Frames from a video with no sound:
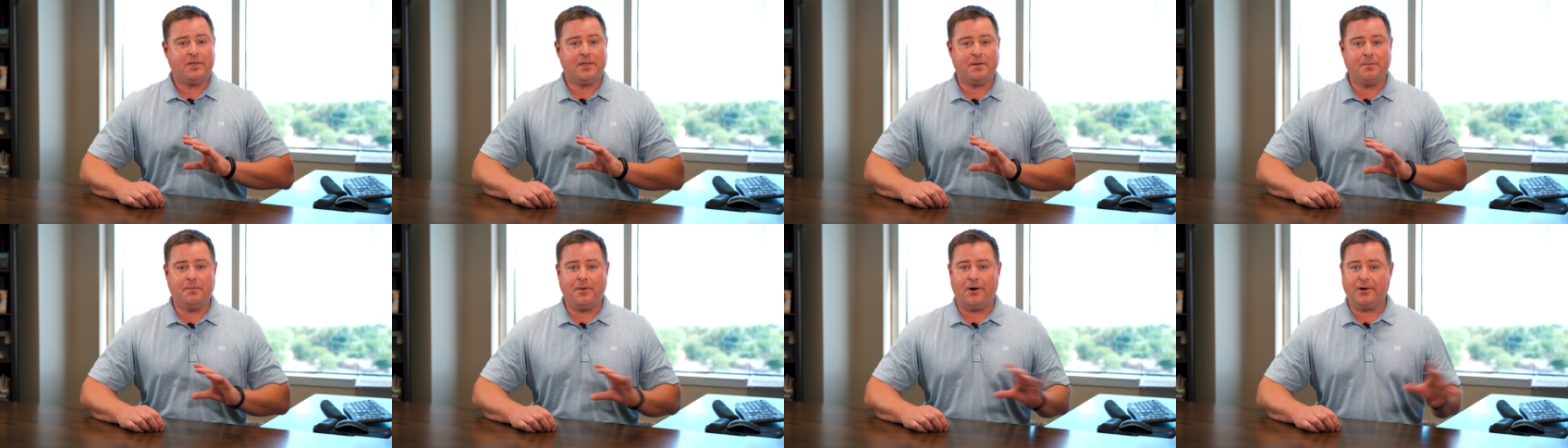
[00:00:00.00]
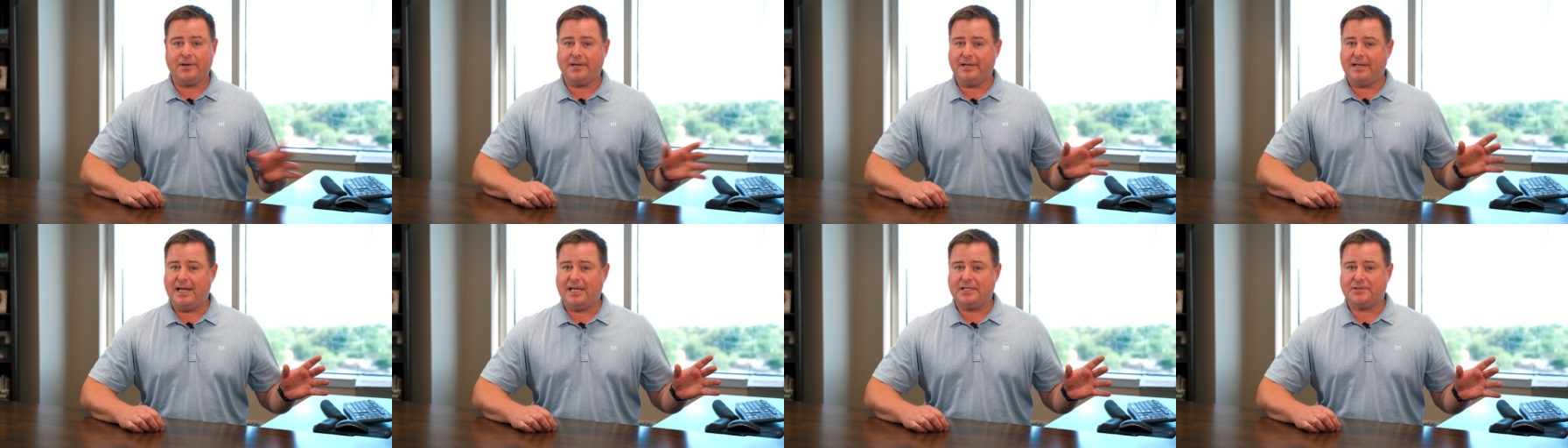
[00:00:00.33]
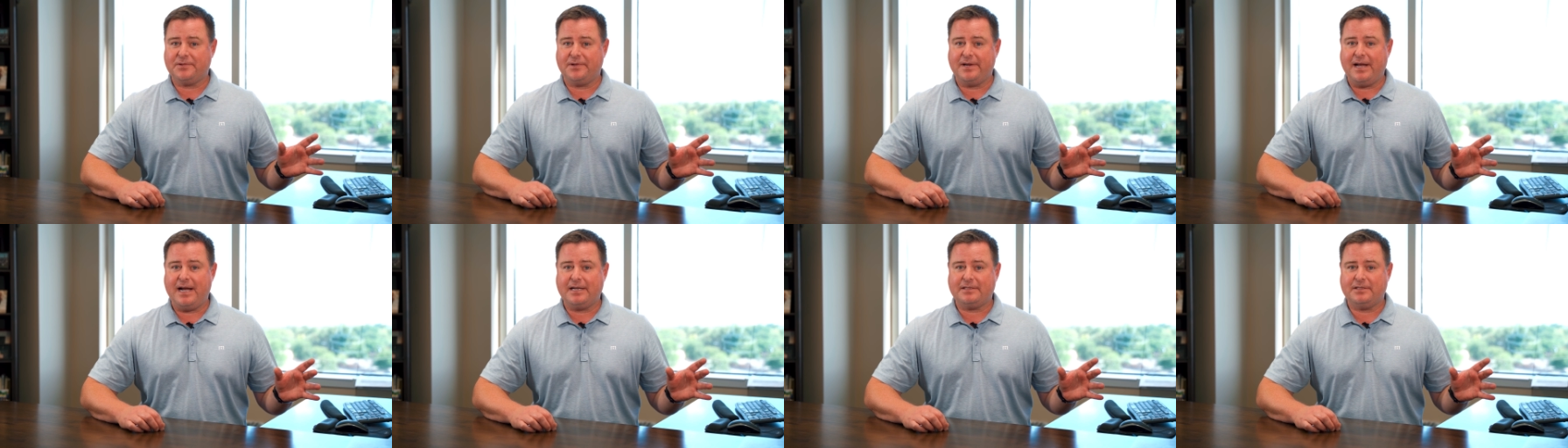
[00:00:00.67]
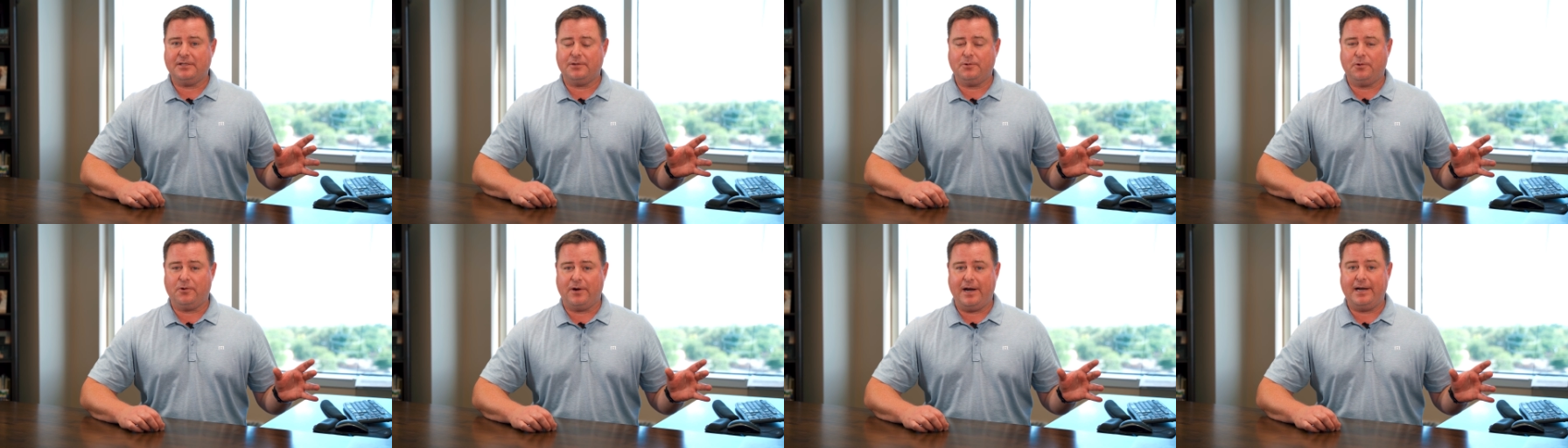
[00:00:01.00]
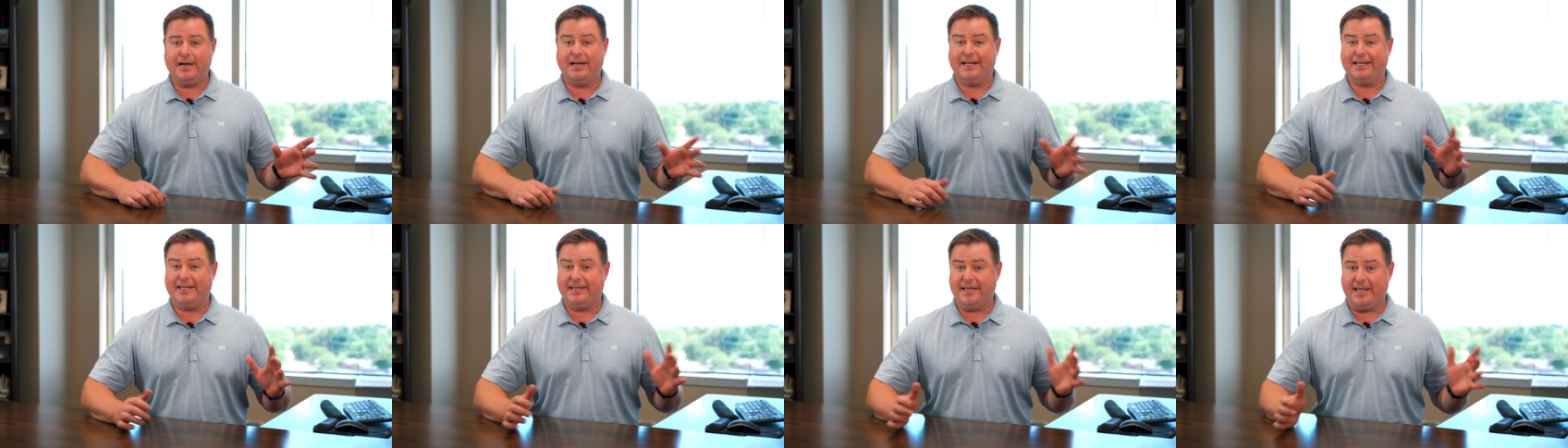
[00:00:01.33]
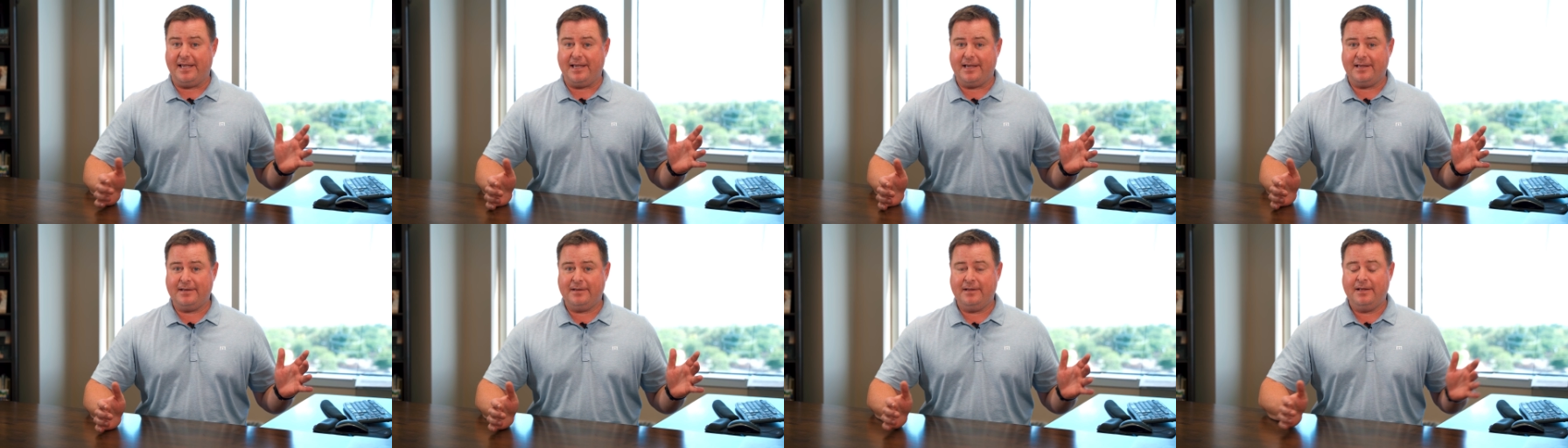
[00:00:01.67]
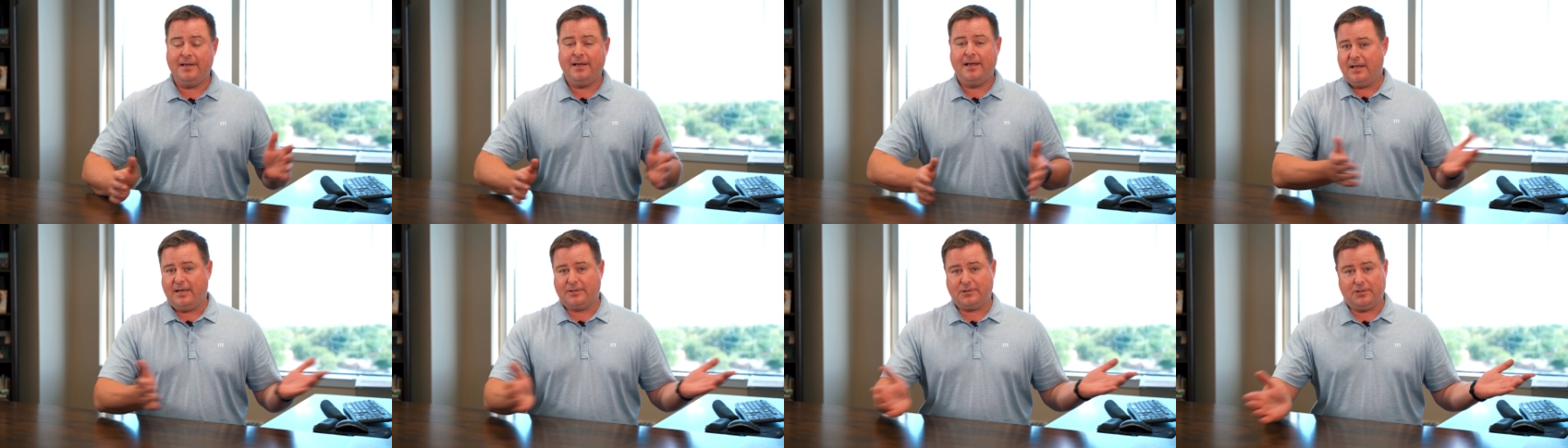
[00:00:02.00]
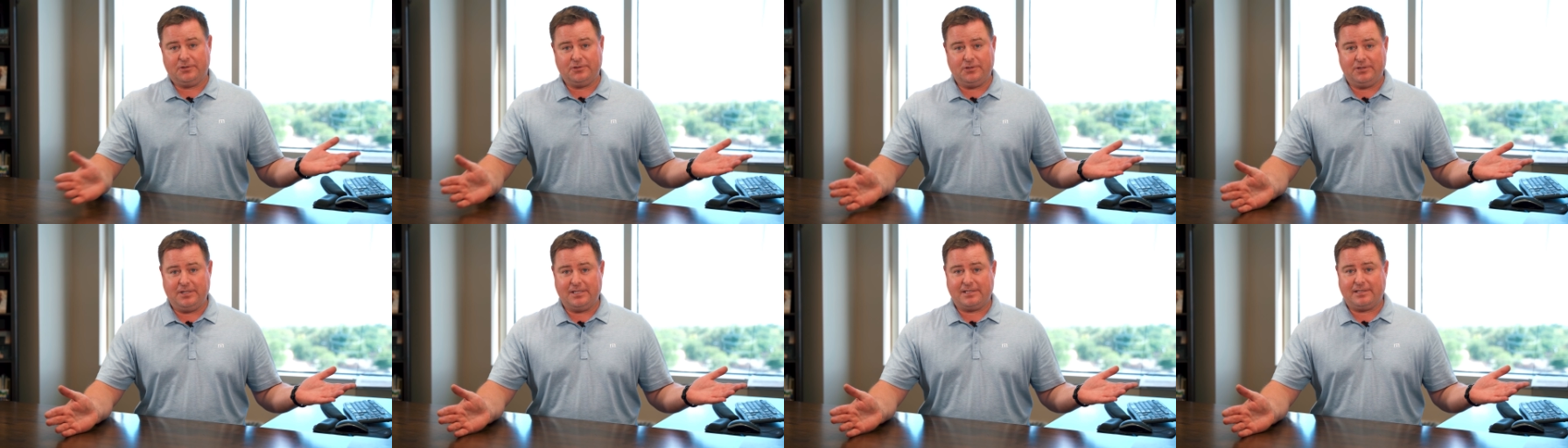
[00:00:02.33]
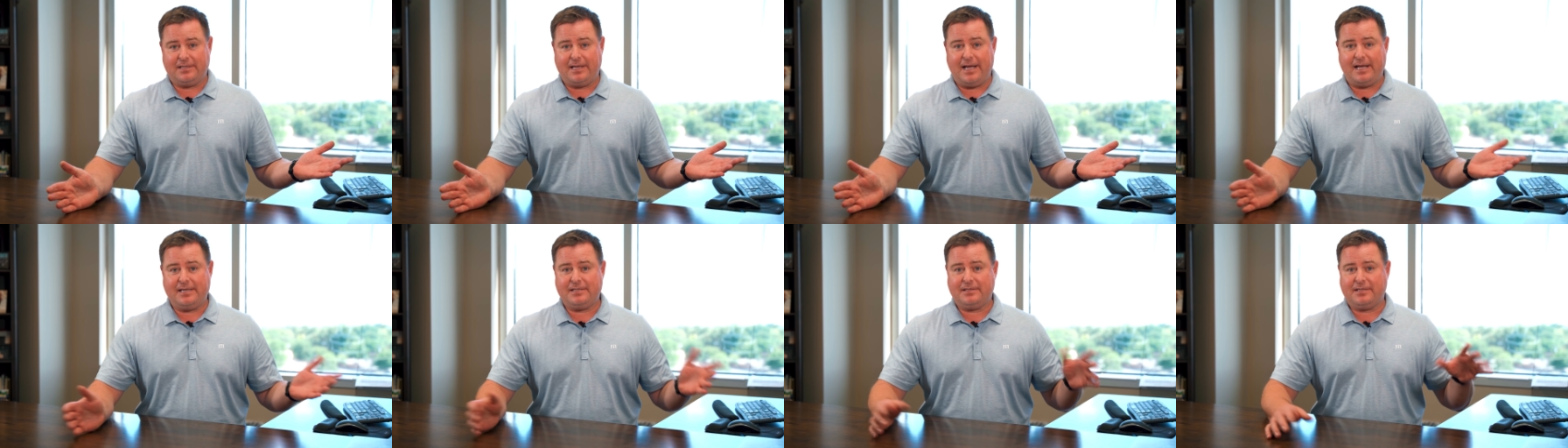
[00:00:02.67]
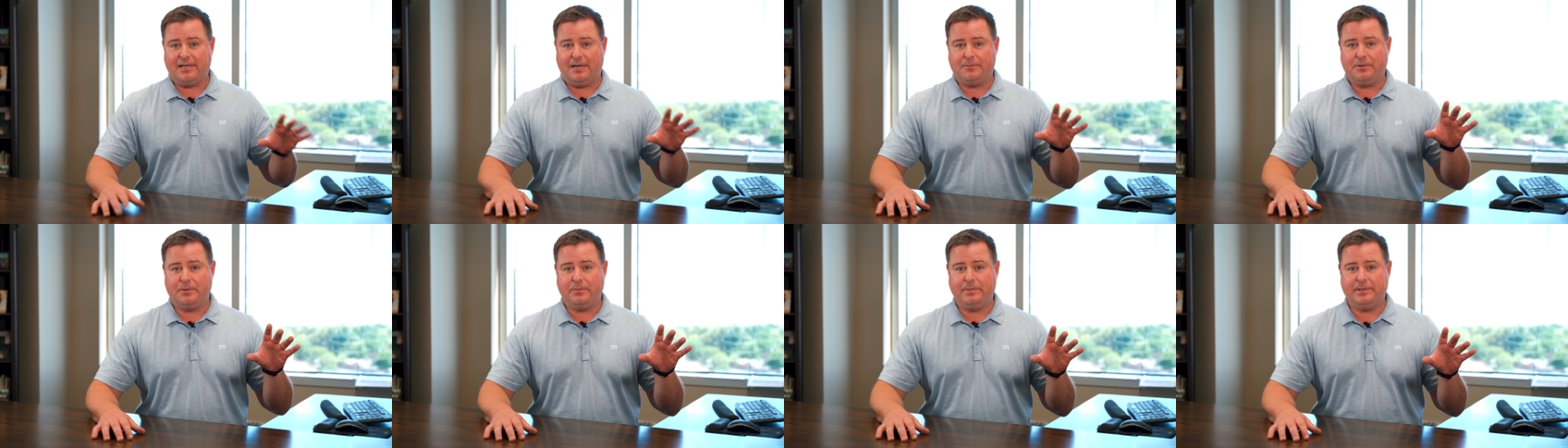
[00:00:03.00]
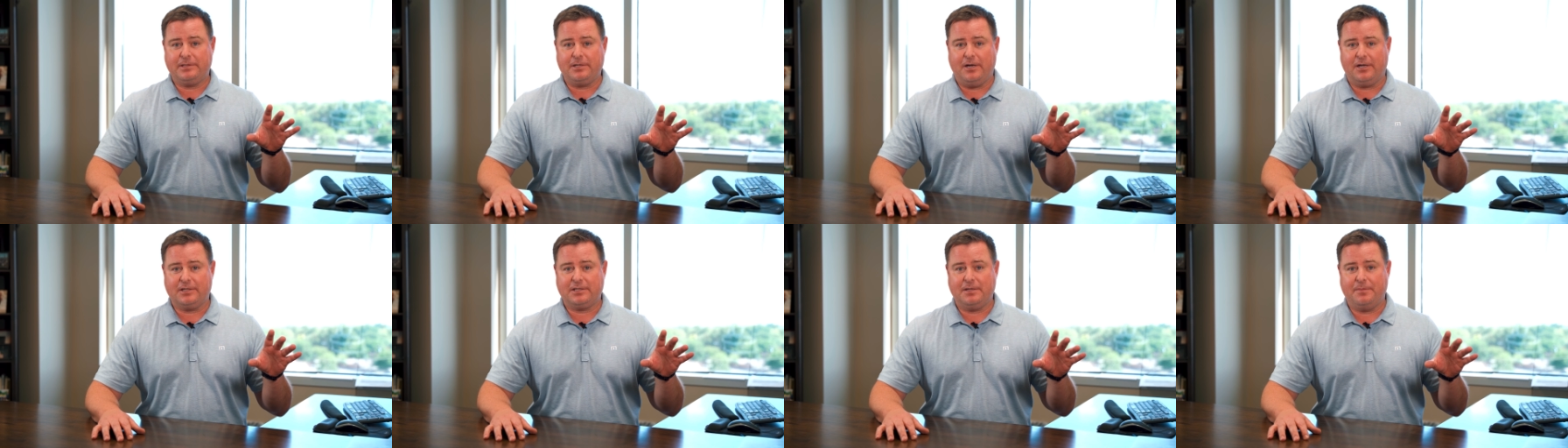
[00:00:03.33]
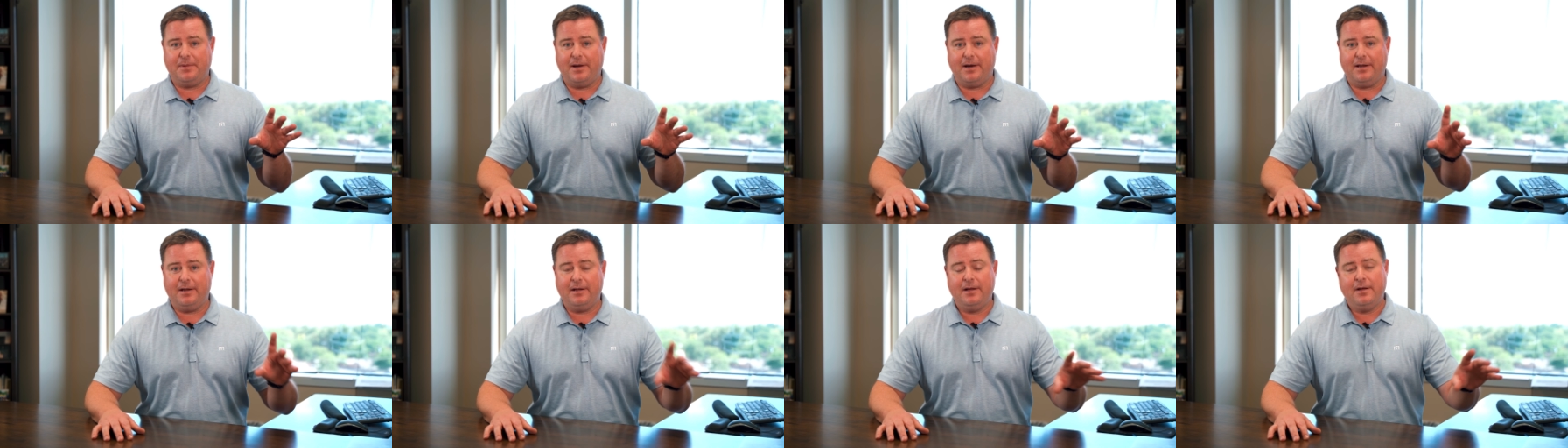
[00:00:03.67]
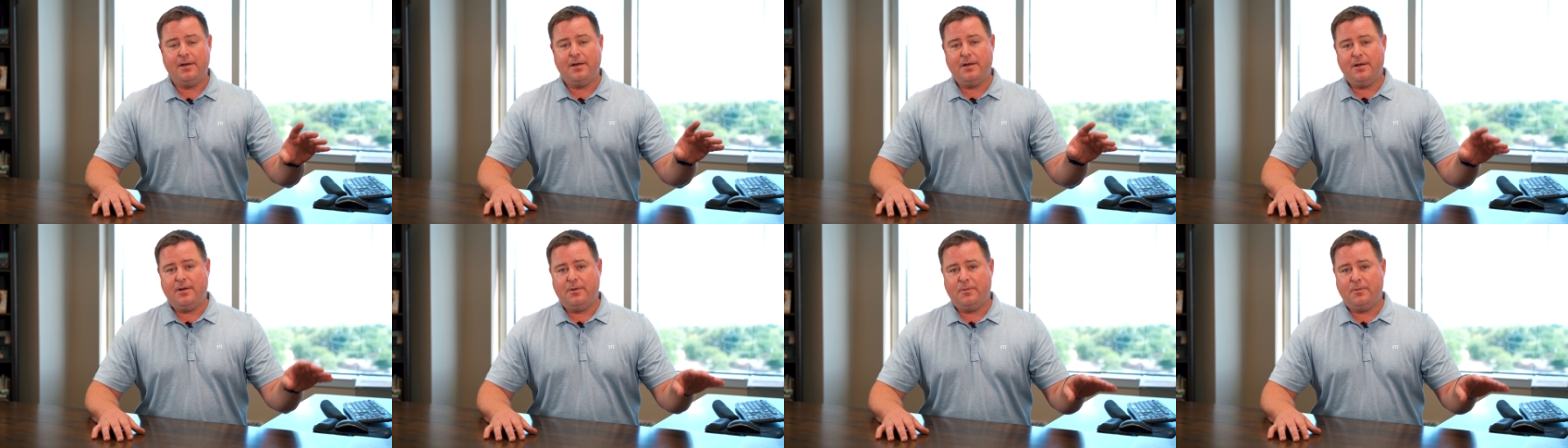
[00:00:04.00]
The market has reacted great again. I told you this last time when we talked about it.